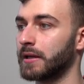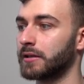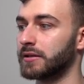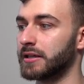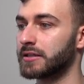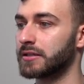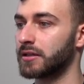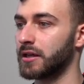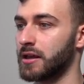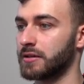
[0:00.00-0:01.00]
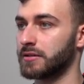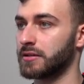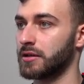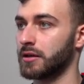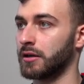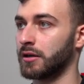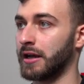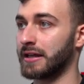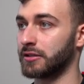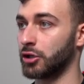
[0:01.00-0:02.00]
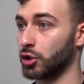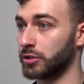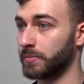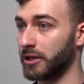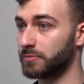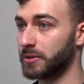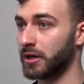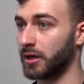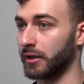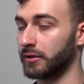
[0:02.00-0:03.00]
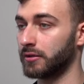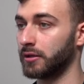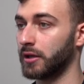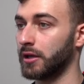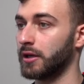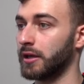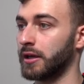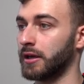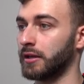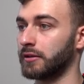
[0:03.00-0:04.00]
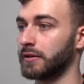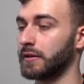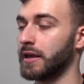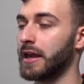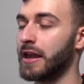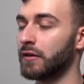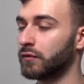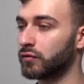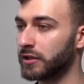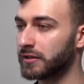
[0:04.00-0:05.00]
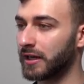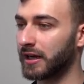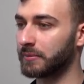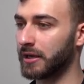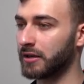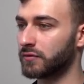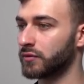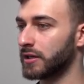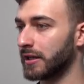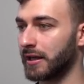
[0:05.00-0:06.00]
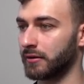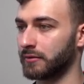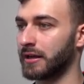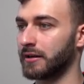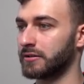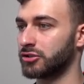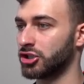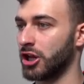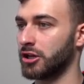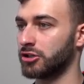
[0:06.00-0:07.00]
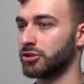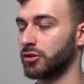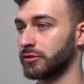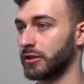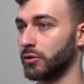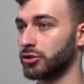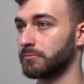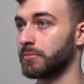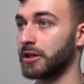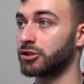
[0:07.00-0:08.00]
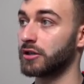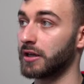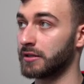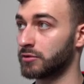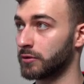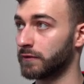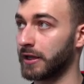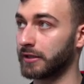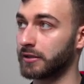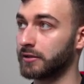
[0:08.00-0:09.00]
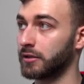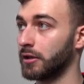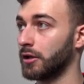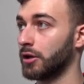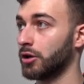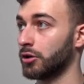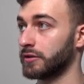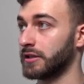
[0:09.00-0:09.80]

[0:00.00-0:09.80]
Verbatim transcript: This is uh, has a Notion page behind and every time every letter that is changed on the Notion page is reflected on this